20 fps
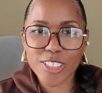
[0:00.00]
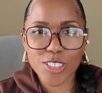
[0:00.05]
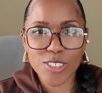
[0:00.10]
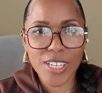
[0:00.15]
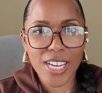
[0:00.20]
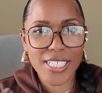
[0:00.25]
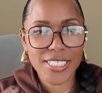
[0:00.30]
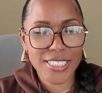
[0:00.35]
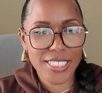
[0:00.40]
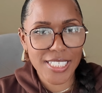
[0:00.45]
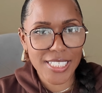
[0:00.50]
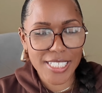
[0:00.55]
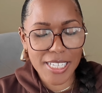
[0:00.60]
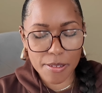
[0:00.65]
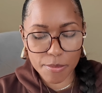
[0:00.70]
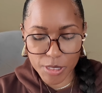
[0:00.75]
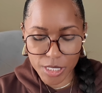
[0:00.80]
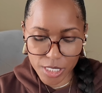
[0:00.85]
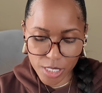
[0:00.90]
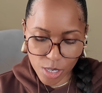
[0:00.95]
You guys can
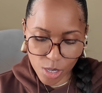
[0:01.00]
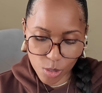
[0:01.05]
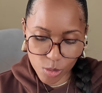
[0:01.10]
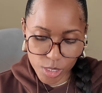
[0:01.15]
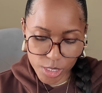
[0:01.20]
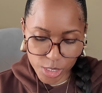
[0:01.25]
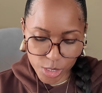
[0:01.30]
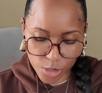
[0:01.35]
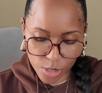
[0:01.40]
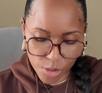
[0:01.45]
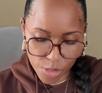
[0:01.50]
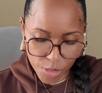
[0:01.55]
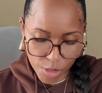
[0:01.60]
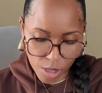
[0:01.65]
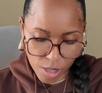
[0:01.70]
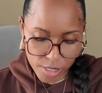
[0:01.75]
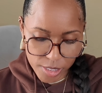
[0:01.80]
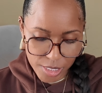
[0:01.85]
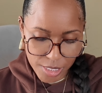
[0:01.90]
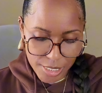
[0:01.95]
let me know your
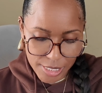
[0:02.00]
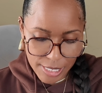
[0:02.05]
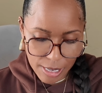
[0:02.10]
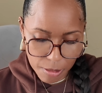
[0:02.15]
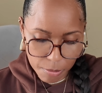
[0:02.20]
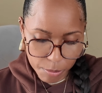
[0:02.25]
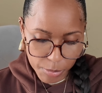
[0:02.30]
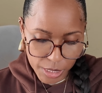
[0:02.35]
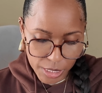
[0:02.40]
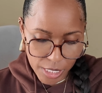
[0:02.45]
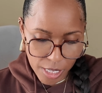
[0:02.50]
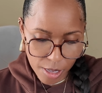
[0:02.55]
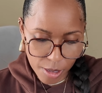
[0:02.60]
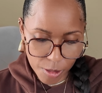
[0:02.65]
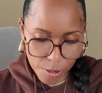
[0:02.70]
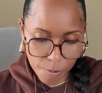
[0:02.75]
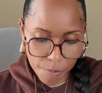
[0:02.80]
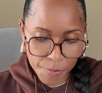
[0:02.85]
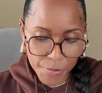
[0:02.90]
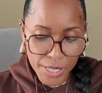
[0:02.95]
thoughts down
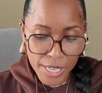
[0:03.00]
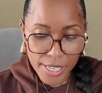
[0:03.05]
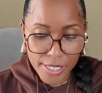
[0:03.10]
below.